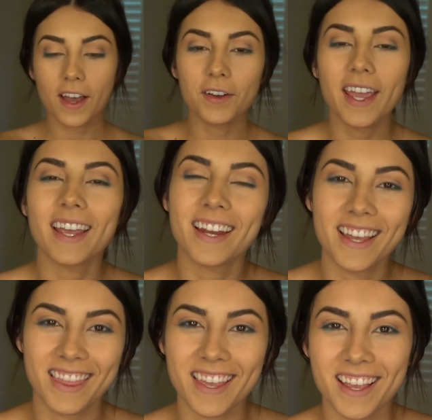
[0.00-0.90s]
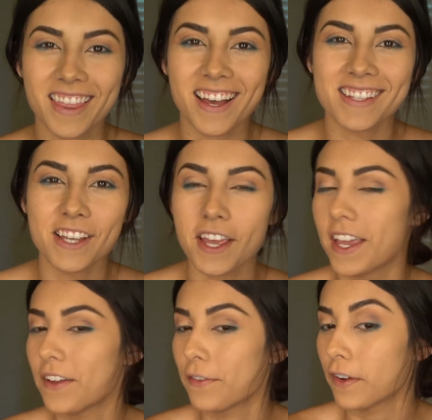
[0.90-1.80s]
Okay, and I think that's
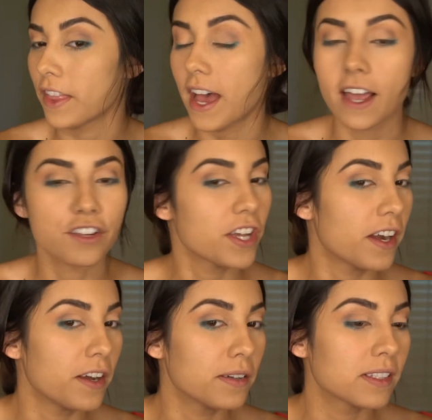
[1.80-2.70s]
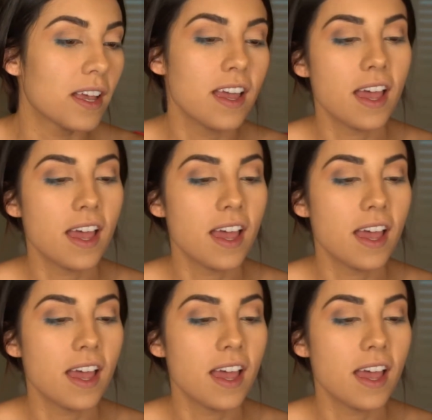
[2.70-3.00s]
it for the eyeshadows.